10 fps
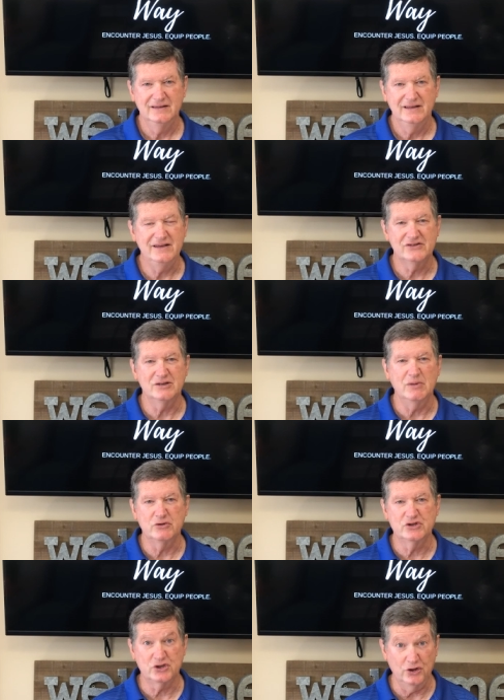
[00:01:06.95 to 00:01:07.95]
He is the
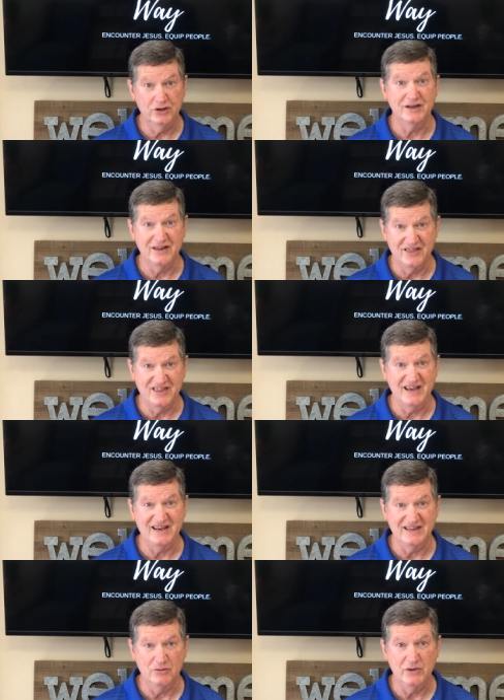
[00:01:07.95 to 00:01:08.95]
most certain
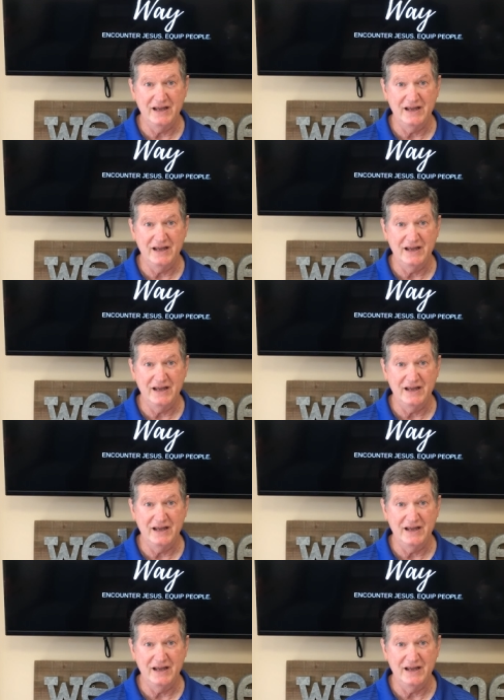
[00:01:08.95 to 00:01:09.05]
thing that we